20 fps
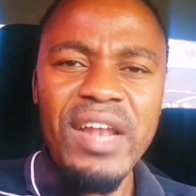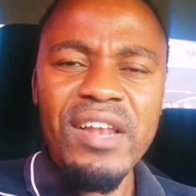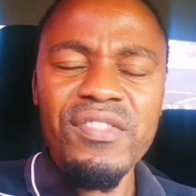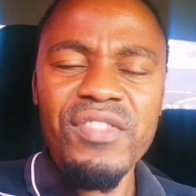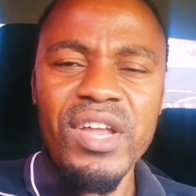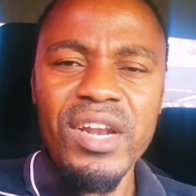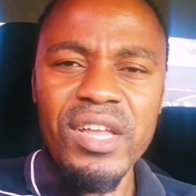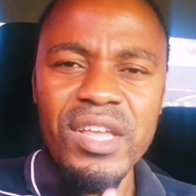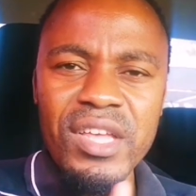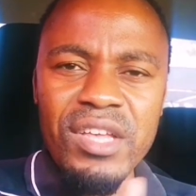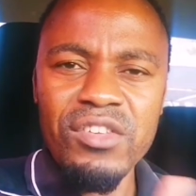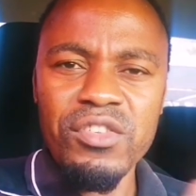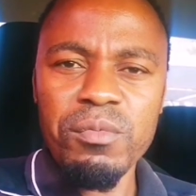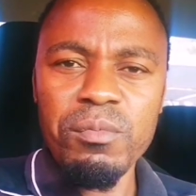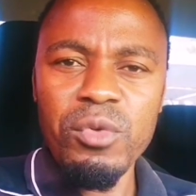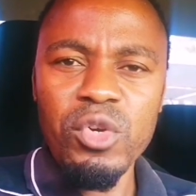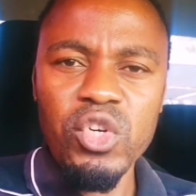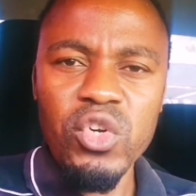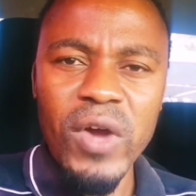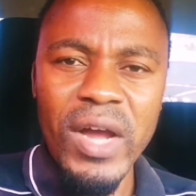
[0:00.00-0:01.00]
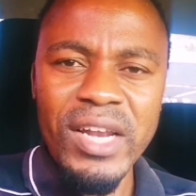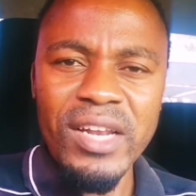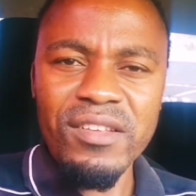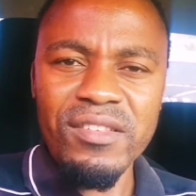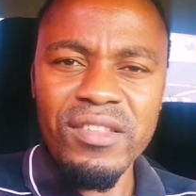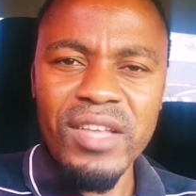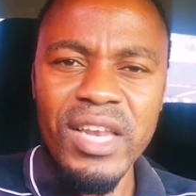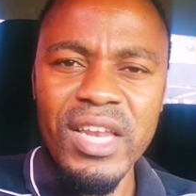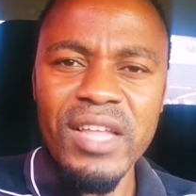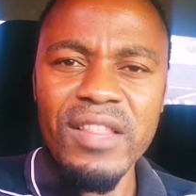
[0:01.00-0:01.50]
that there is mutual
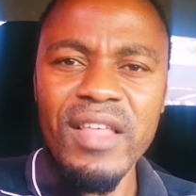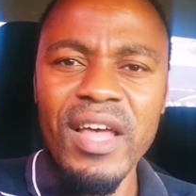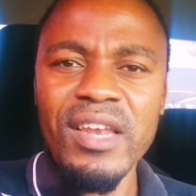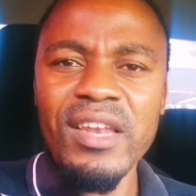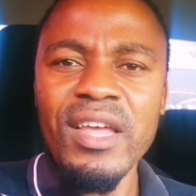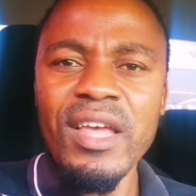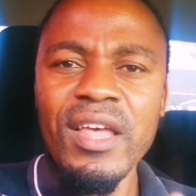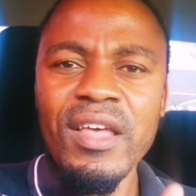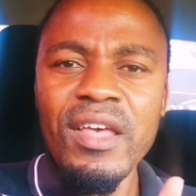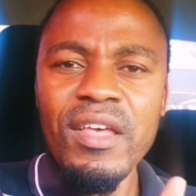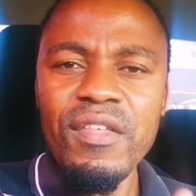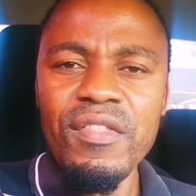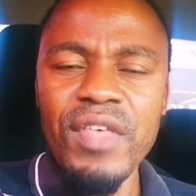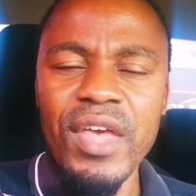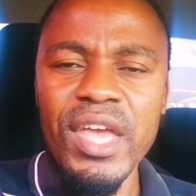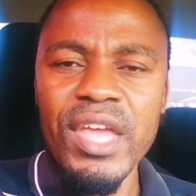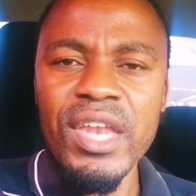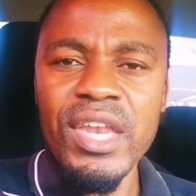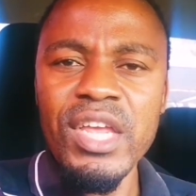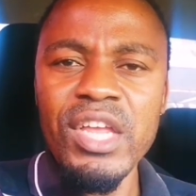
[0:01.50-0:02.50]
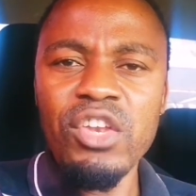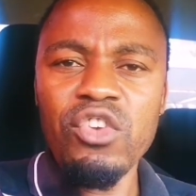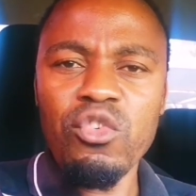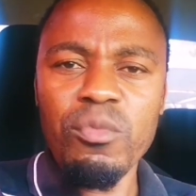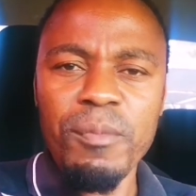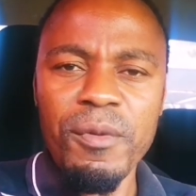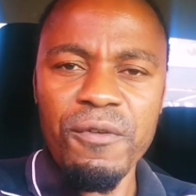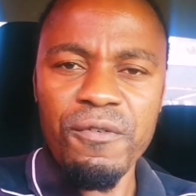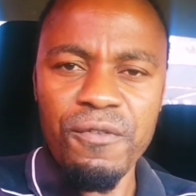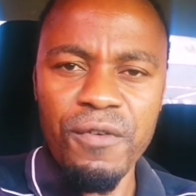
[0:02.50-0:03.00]
understanding that they need
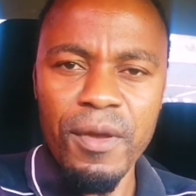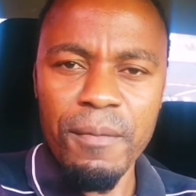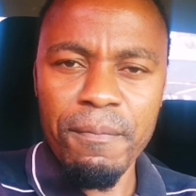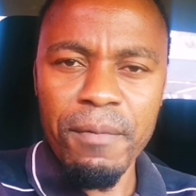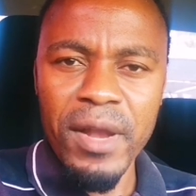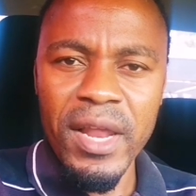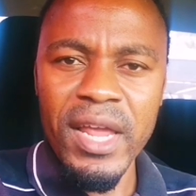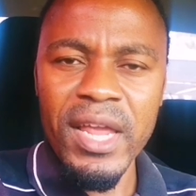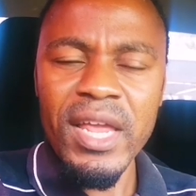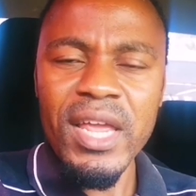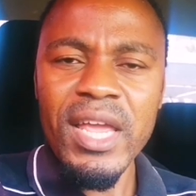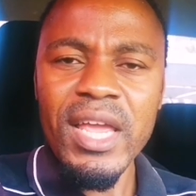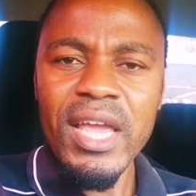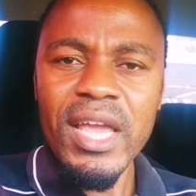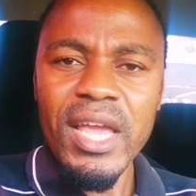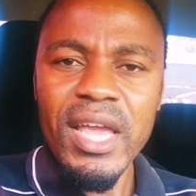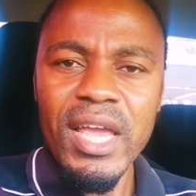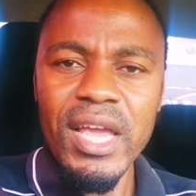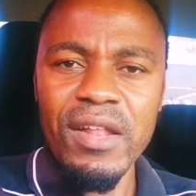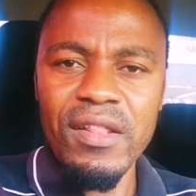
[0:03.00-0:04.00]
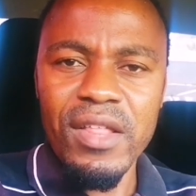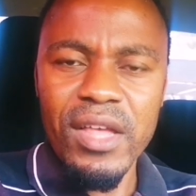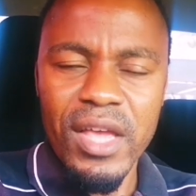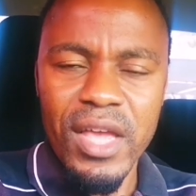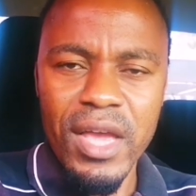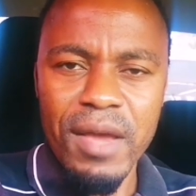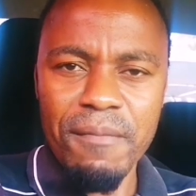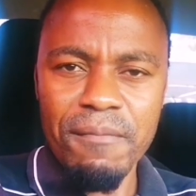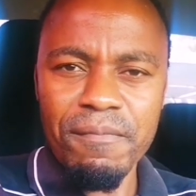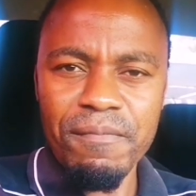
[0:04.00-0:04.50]
to be fair play in the
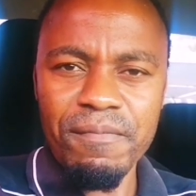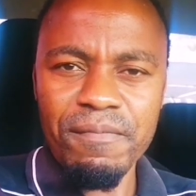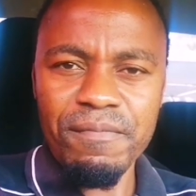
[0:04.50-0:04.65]
game.